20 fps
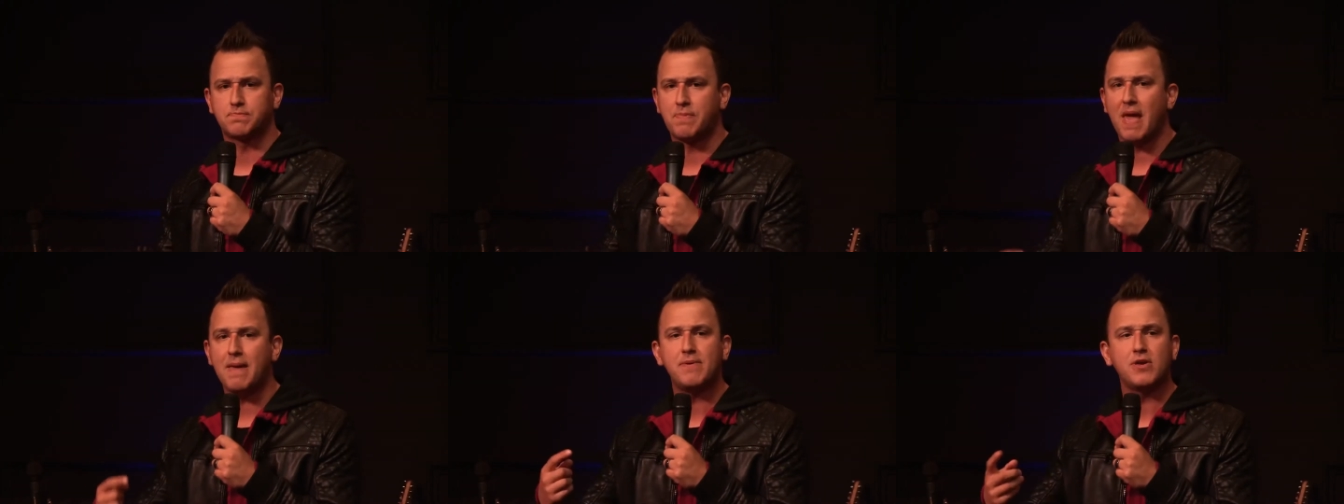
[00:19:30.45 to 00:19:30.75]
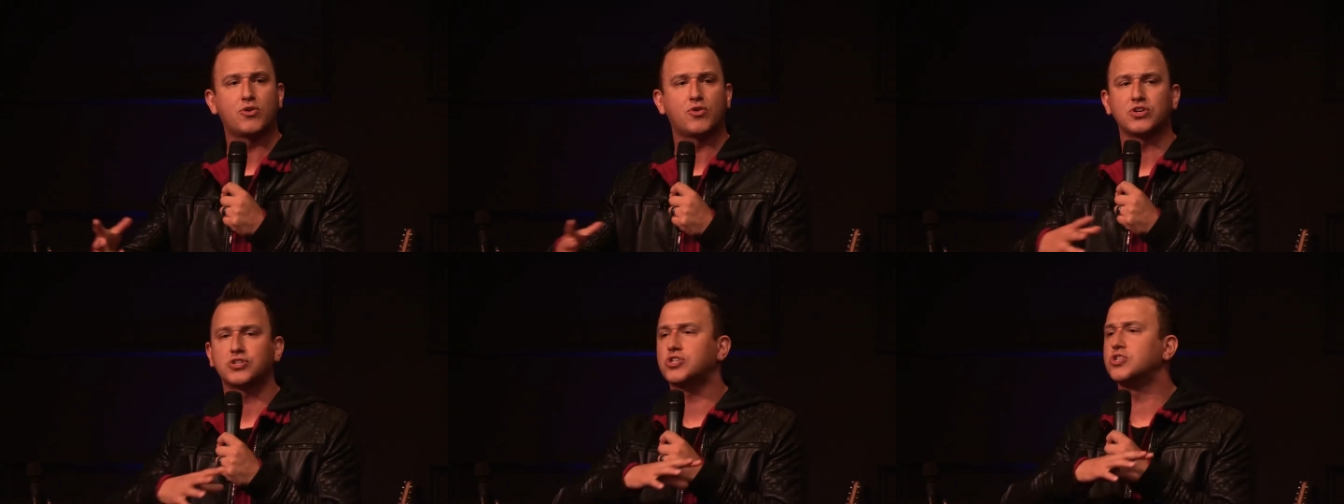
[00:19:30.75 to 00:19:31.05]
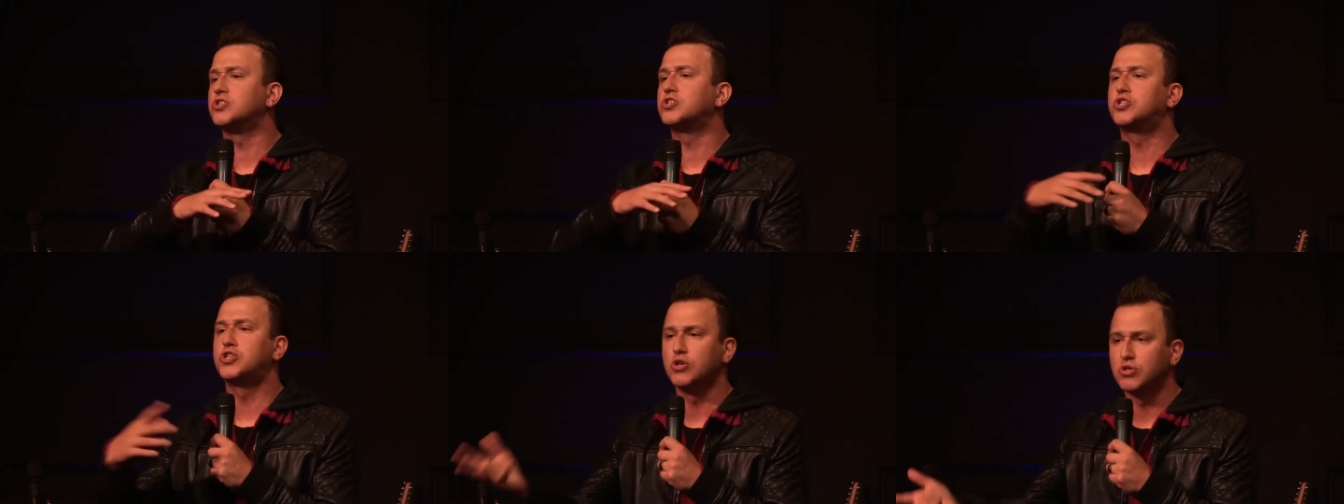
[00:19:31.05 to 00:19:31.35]
Baby
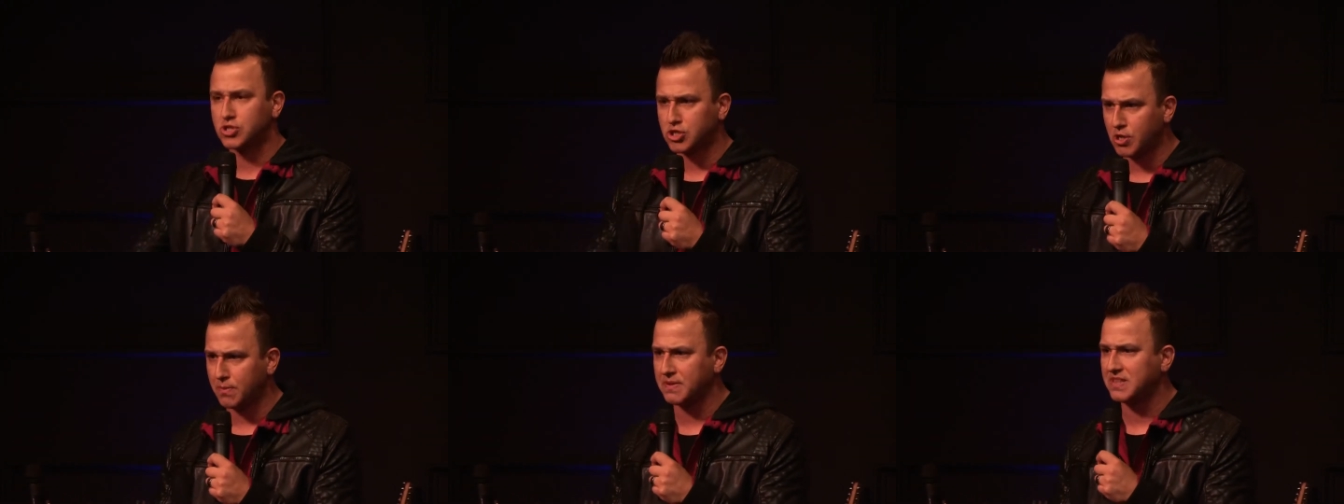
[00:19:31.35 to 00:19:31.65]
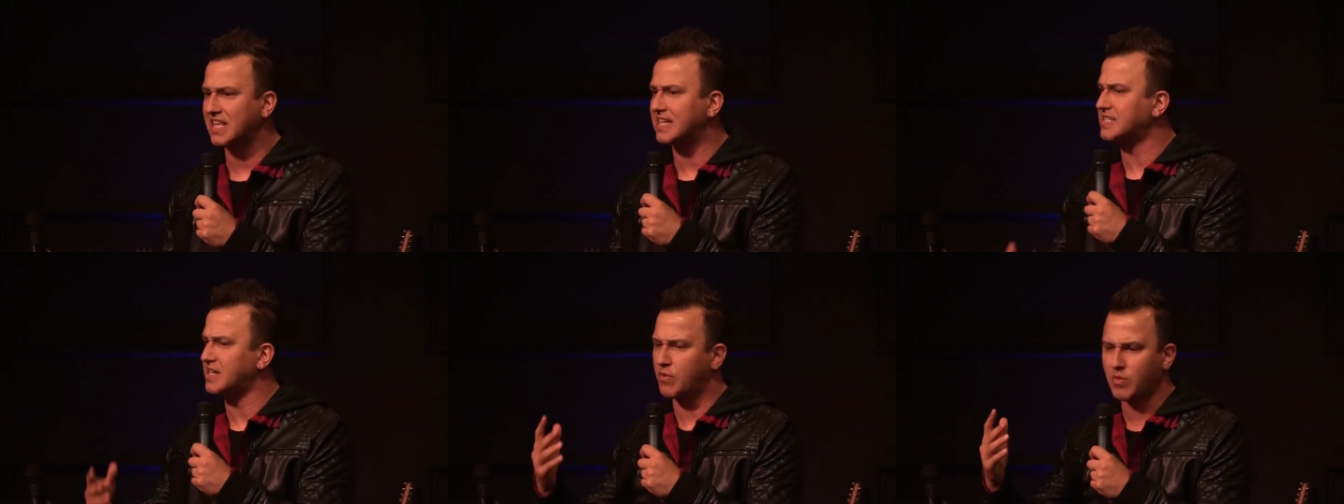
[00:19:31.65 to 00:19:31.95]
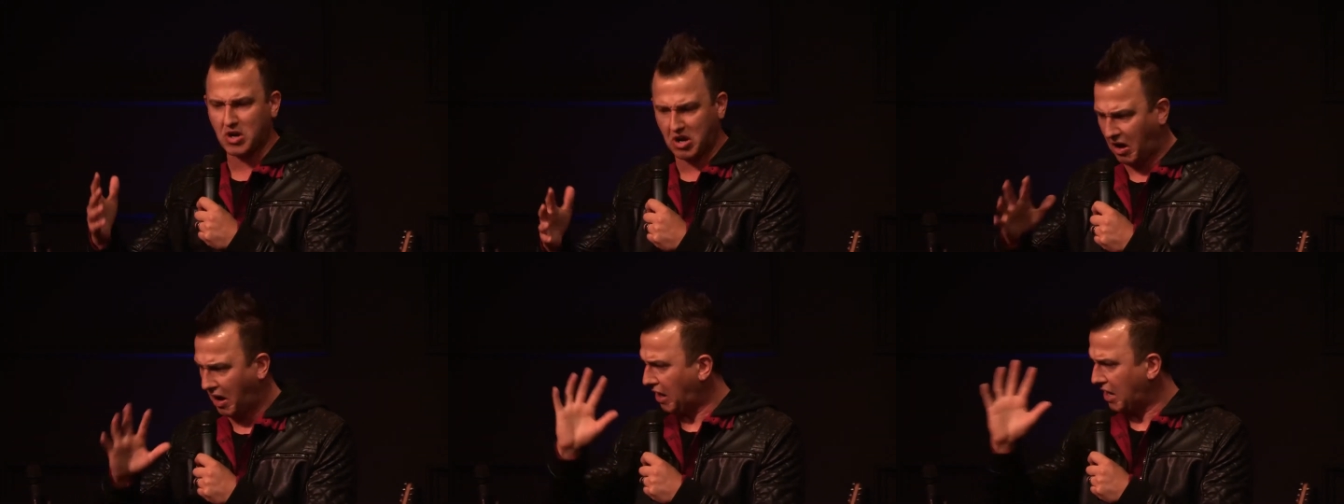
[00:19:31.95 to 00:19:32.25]
Christians do stupid things. And
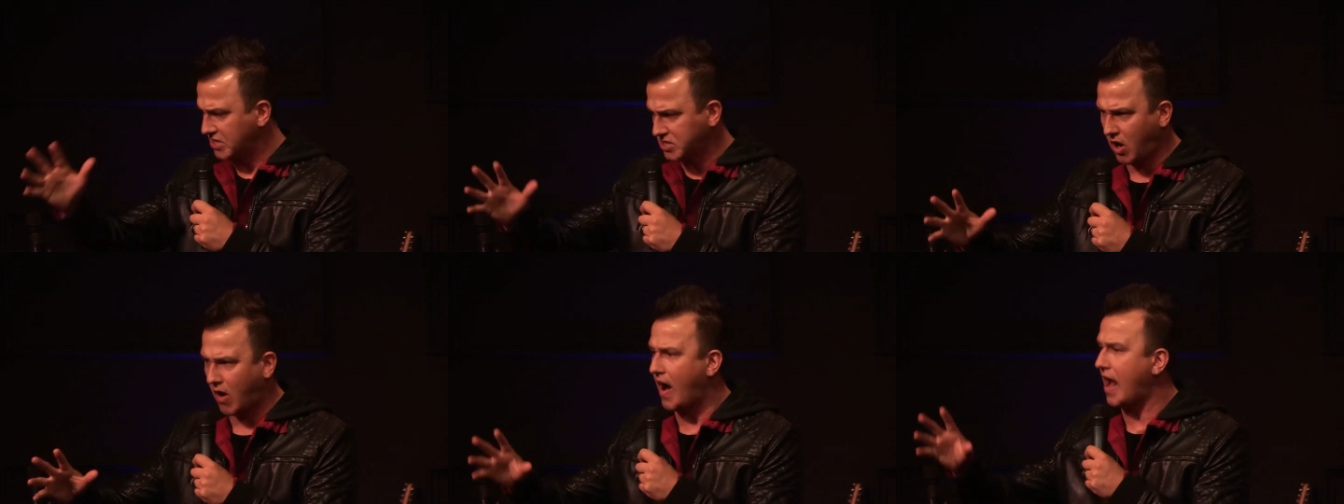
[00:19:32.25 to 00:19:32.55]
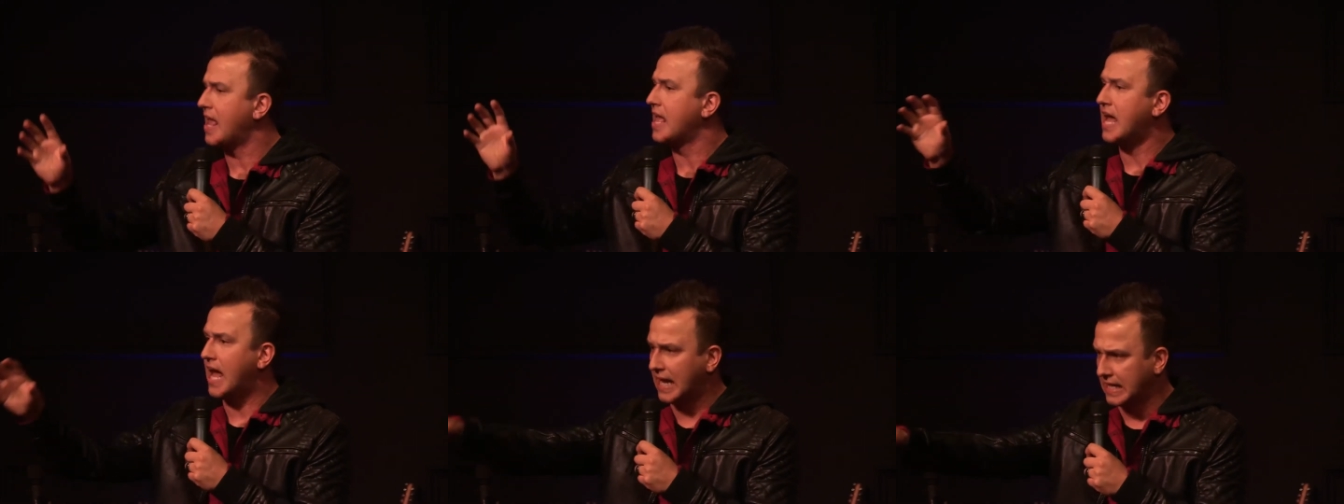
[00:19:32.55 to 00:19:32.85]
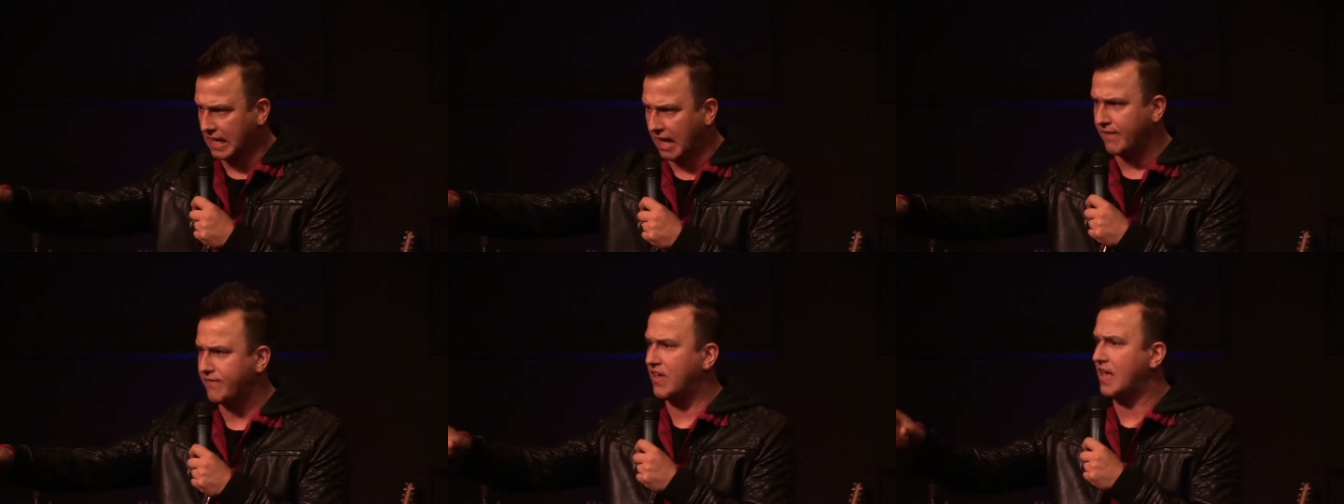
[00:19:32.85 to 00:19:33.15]
we're like, it's all right. I
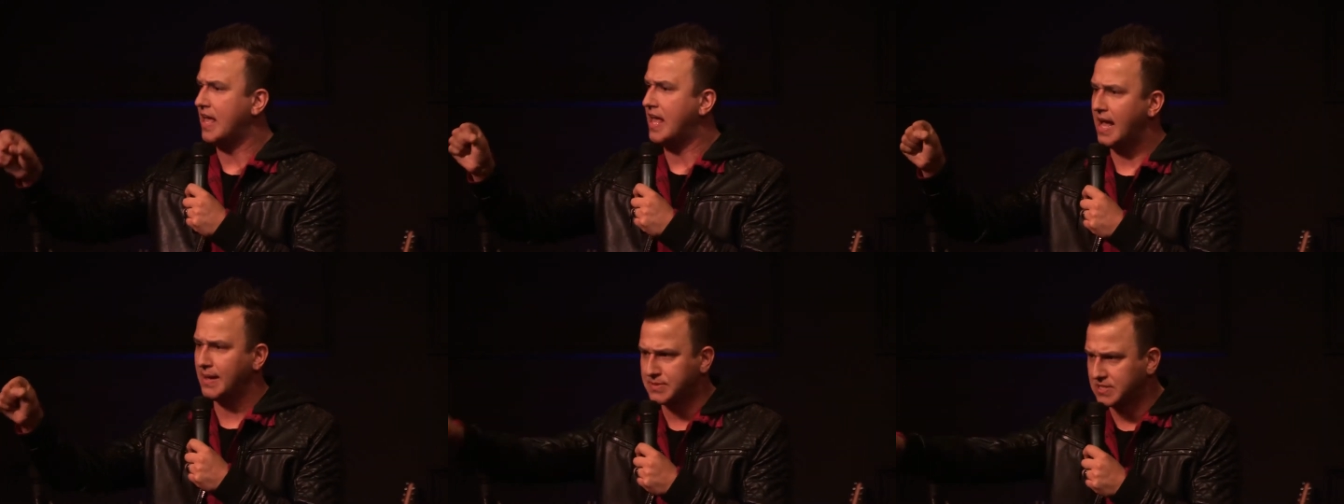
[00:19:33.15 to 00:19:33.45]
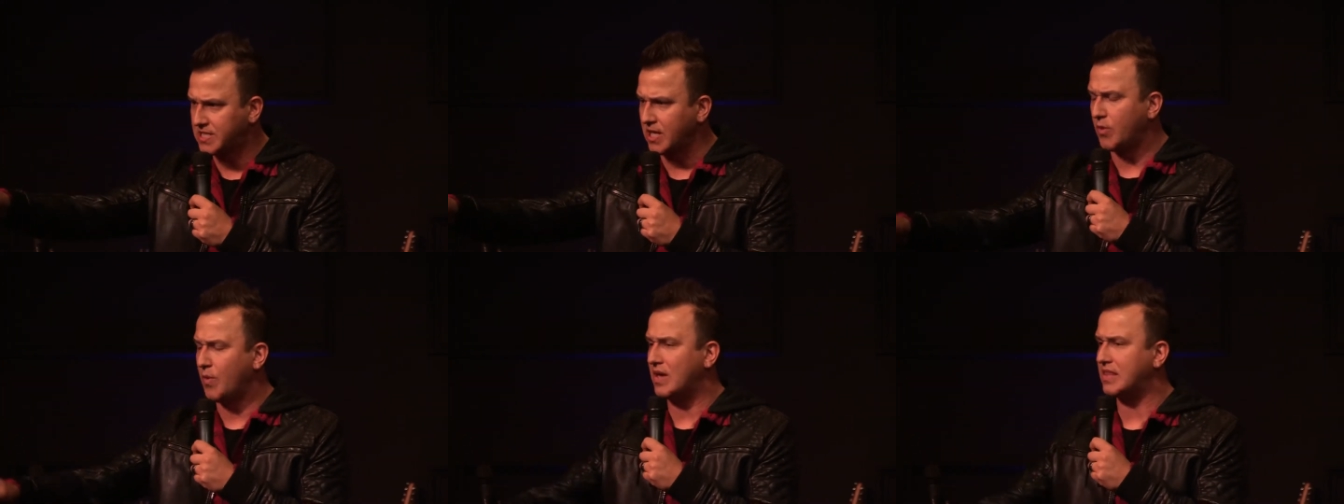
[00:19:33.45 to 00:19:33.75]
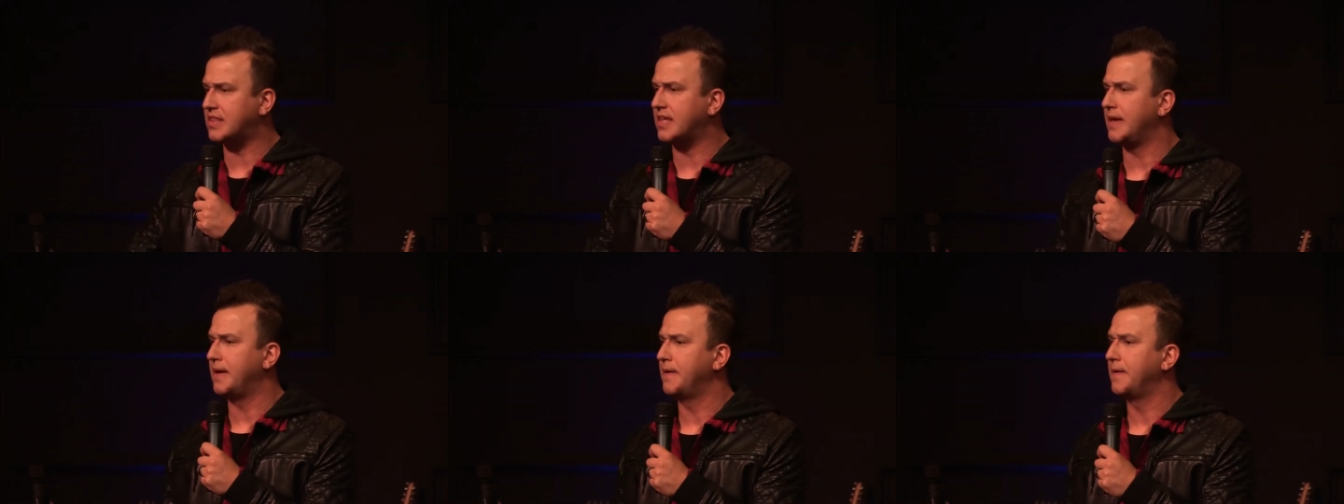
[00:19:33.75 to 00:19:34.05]
love you. I'm still
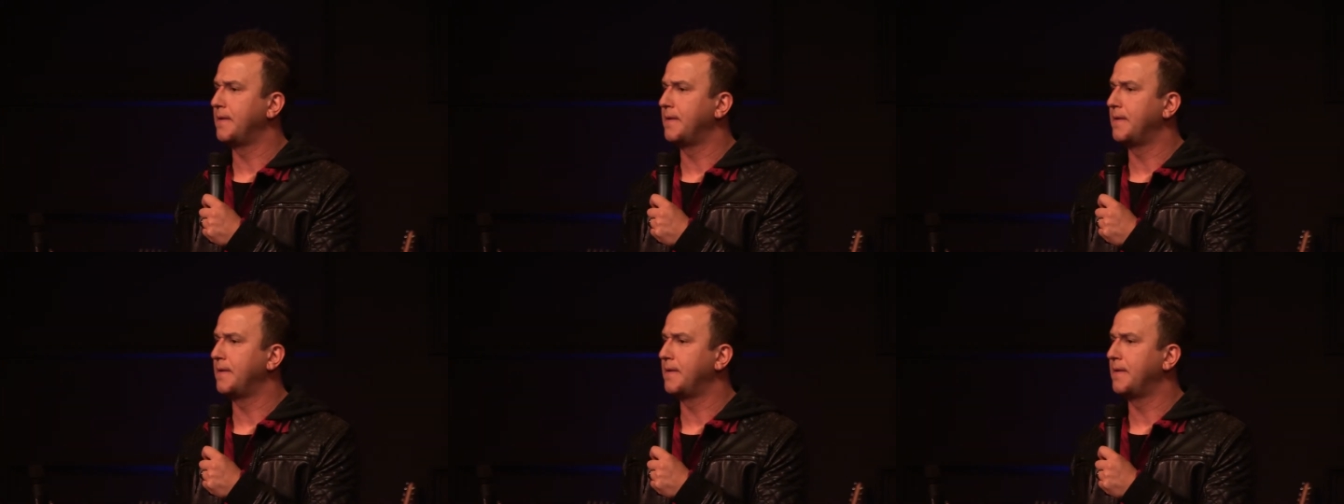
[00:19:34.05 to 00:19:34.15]
with you.